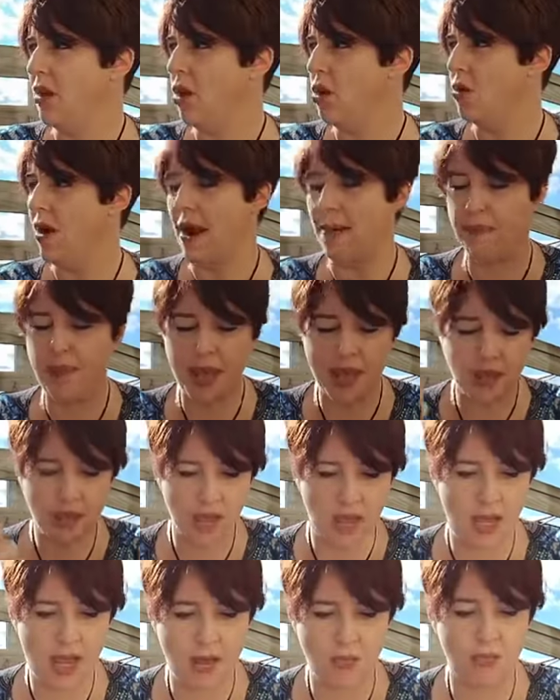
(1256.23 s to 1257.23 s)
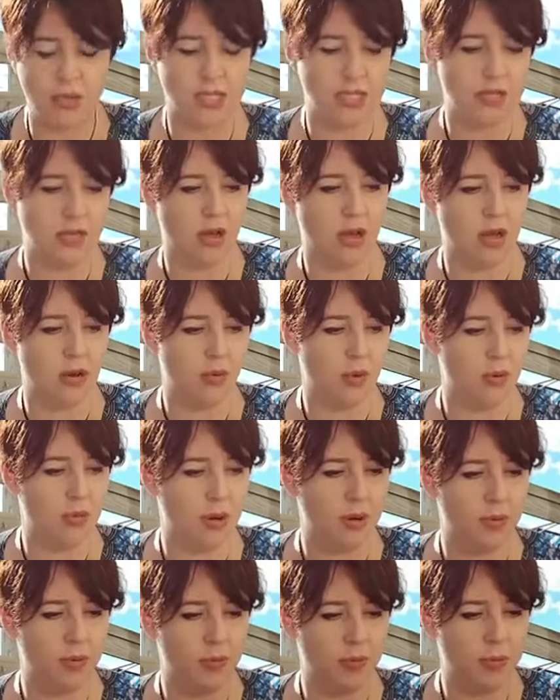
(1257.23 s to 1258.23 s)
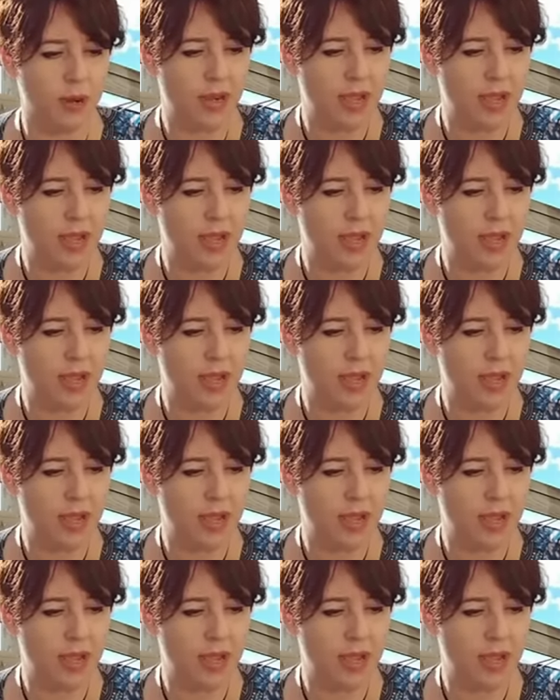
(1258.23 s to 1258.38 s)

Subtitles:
or our bank account was low, or we were